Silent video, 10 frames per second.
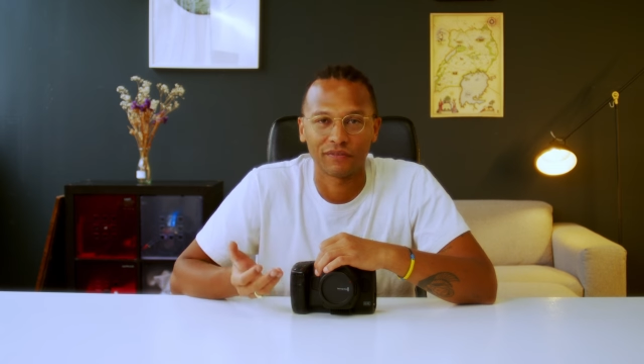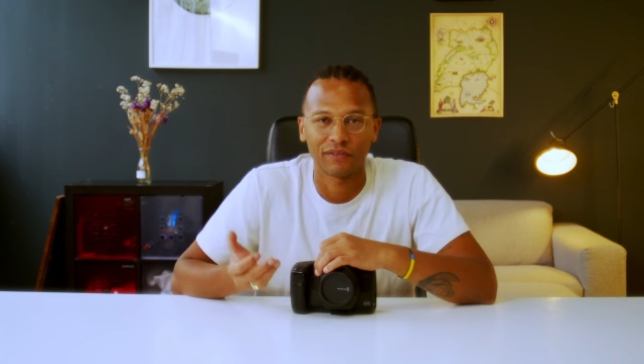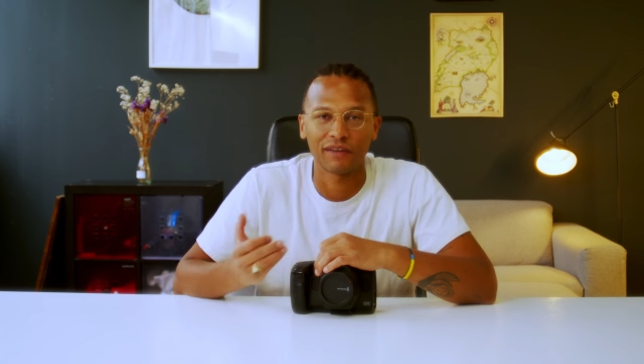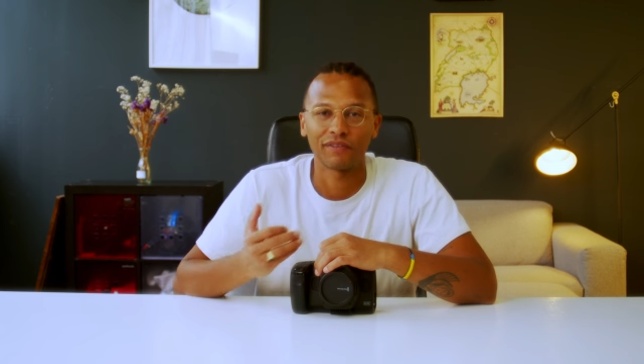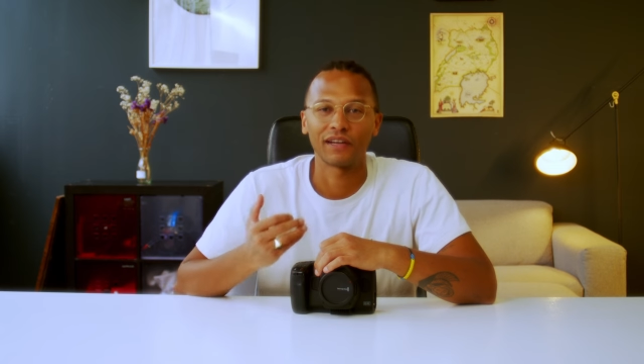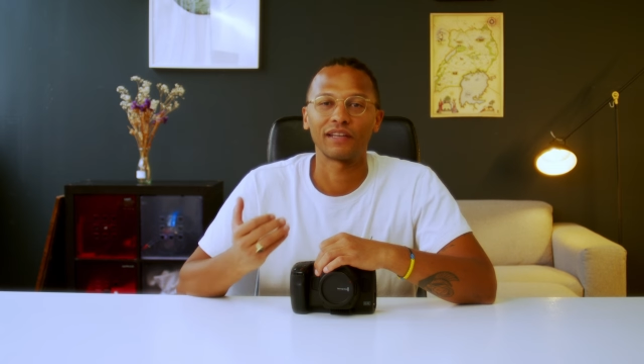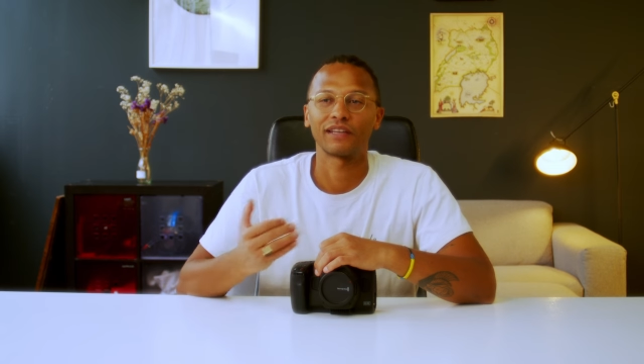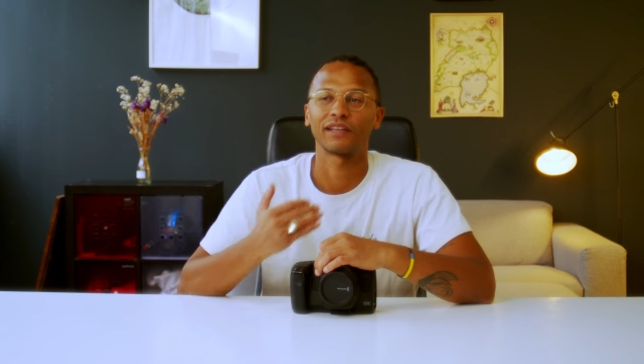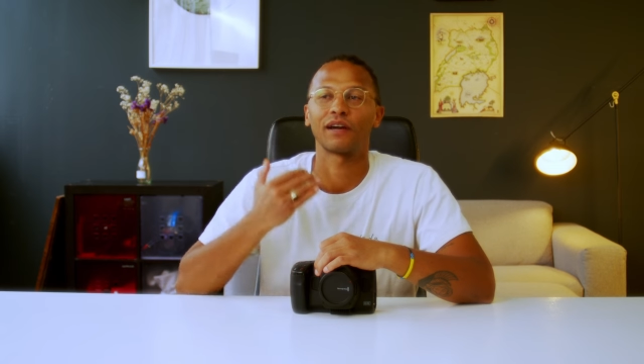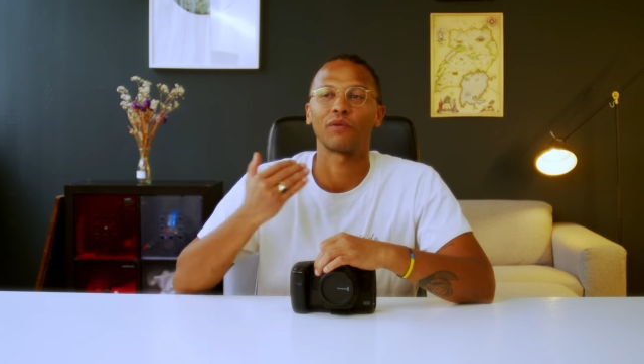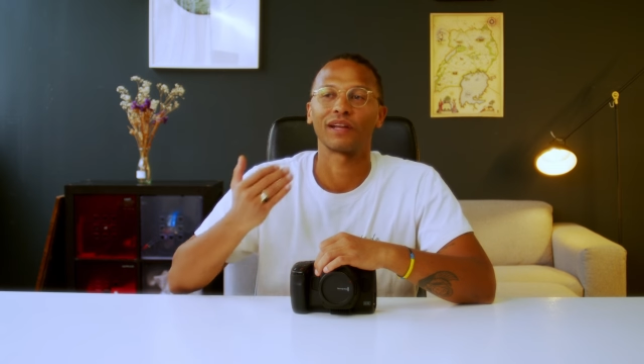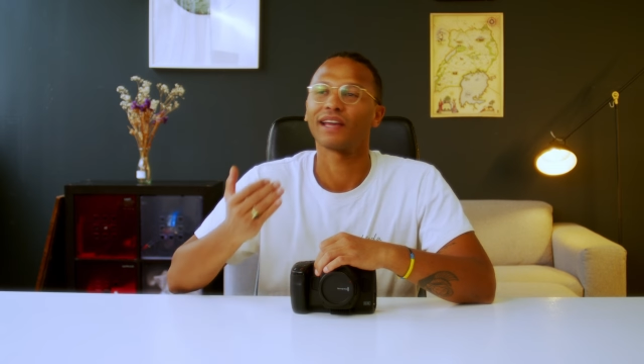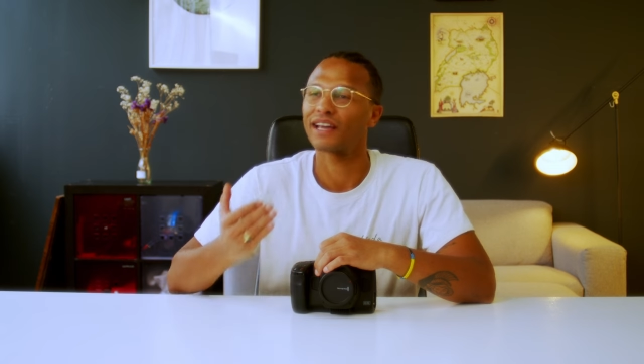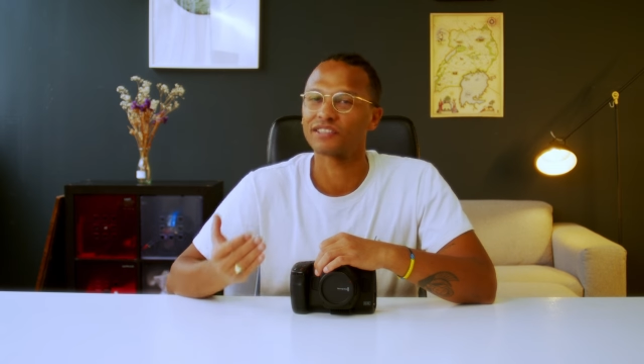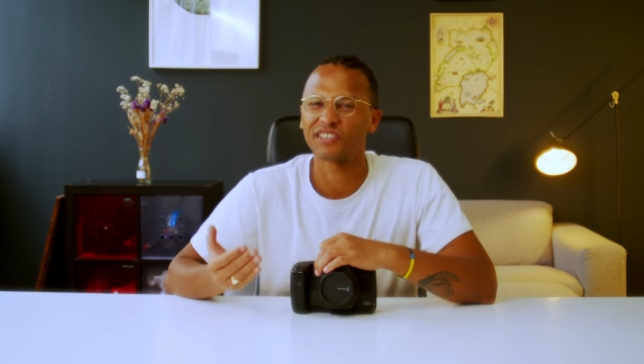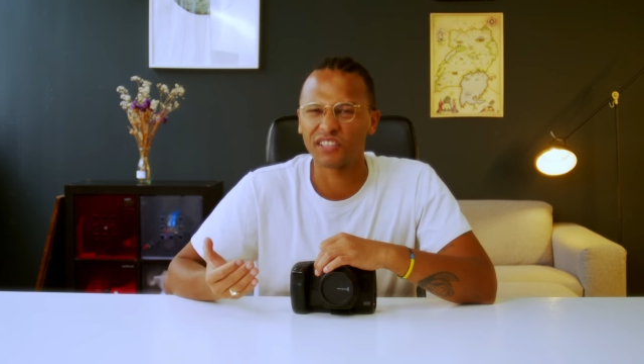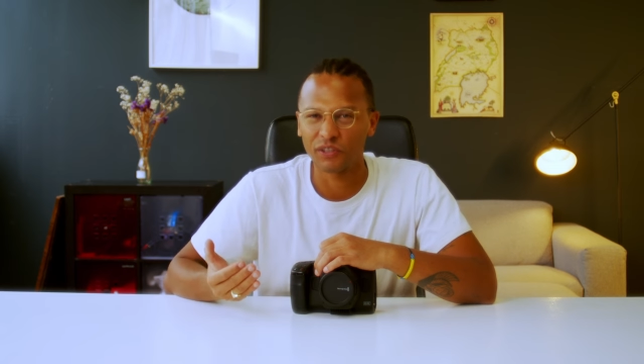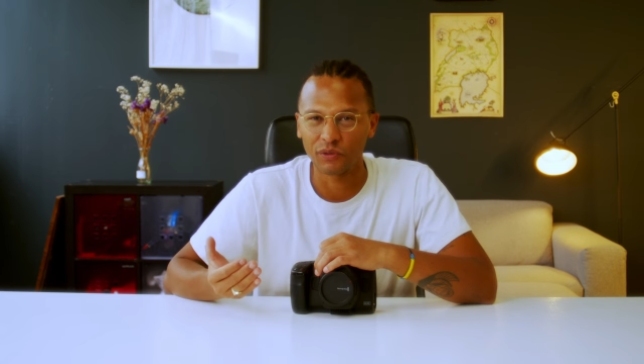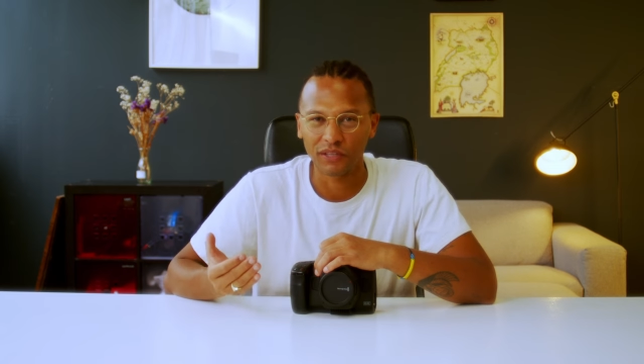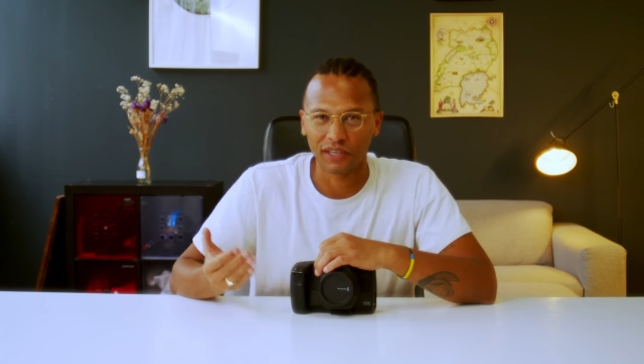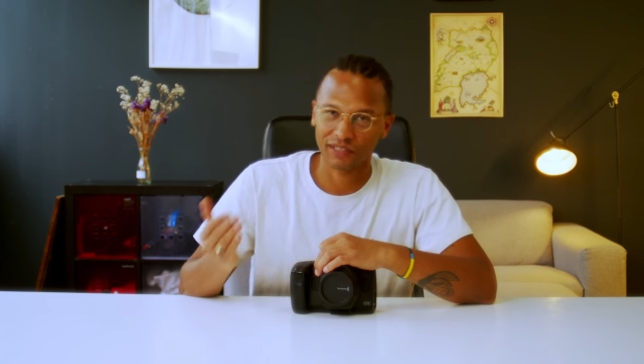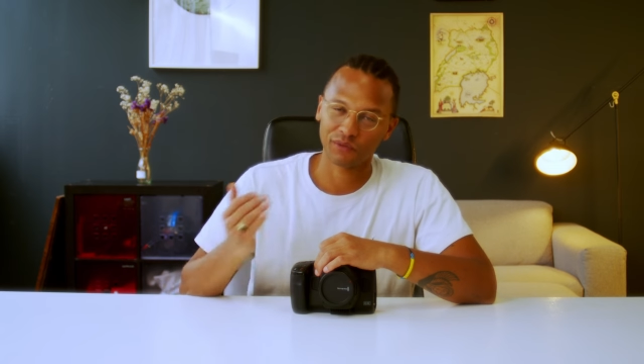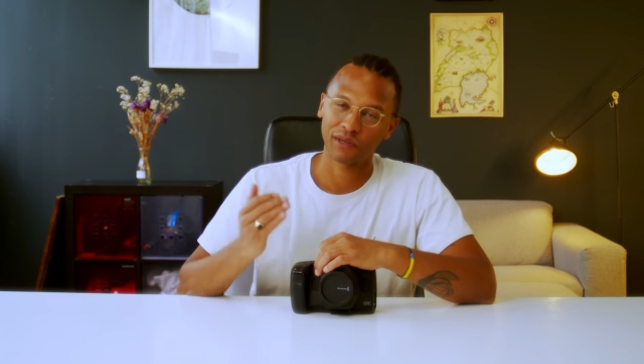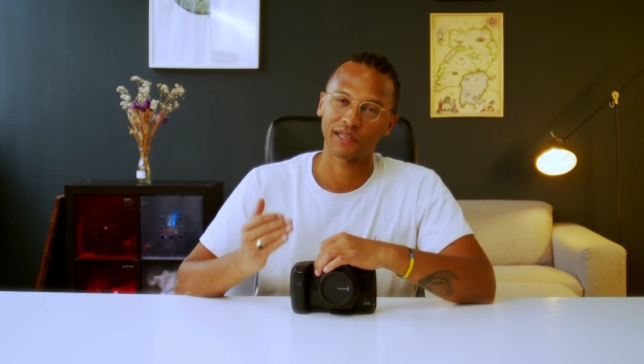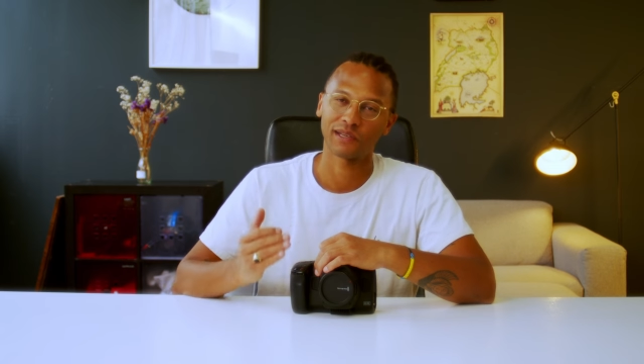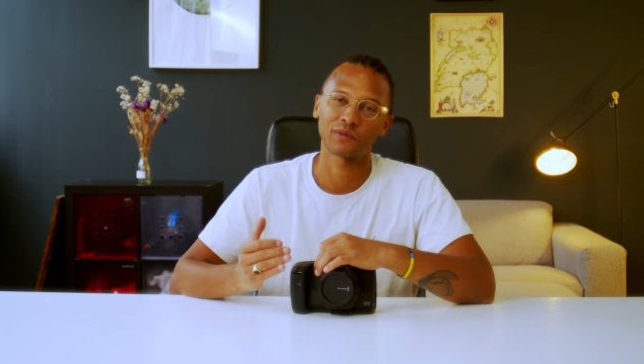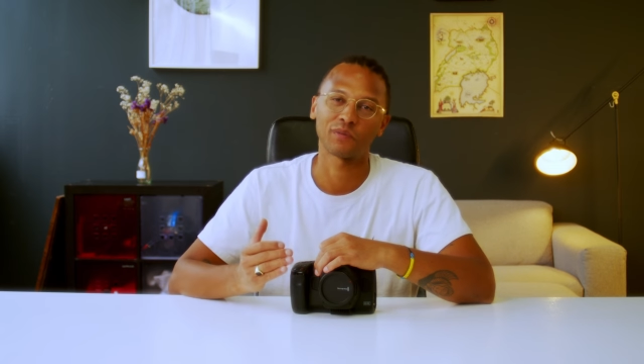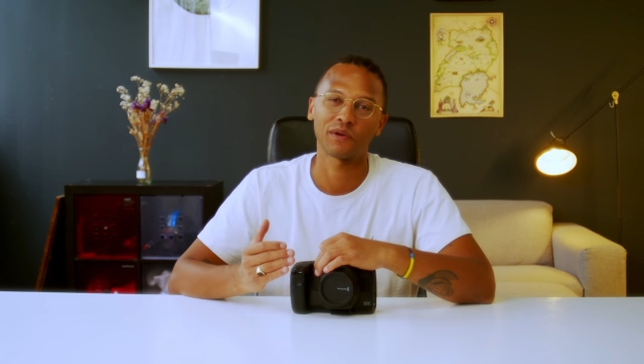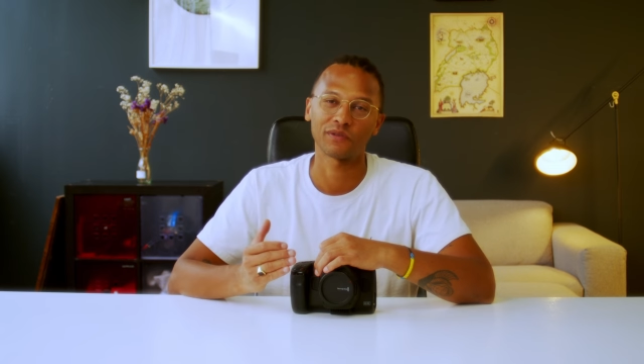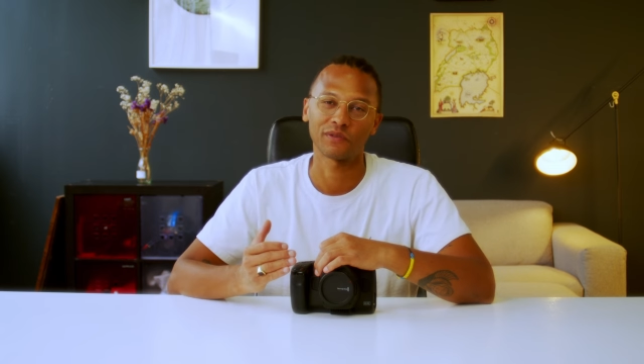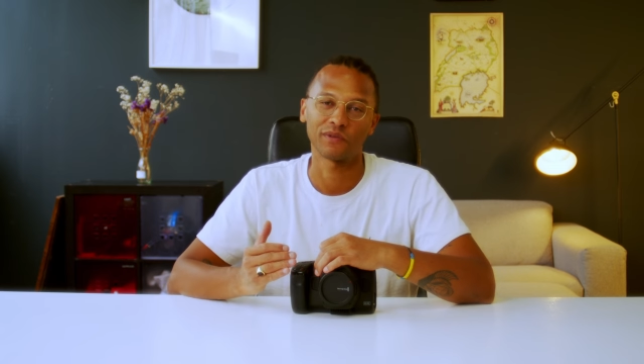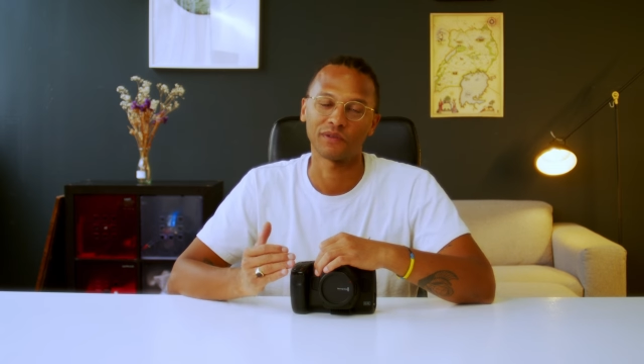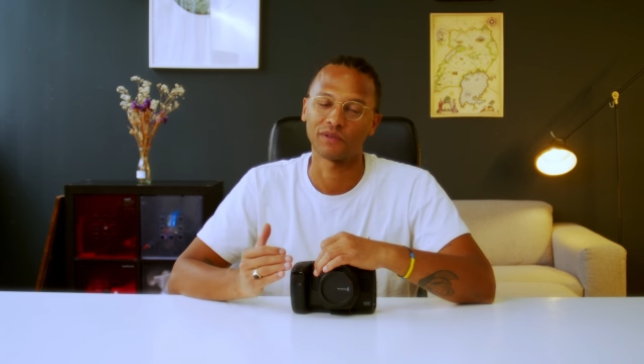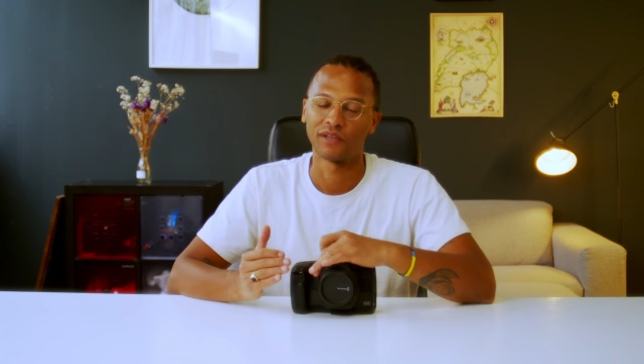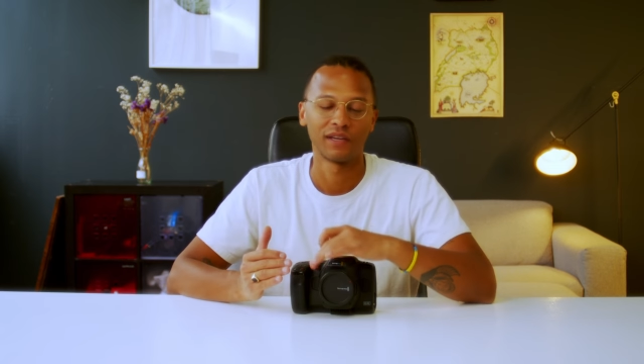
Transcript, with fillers: If I have an idea, I want to execute it as quickly as possible.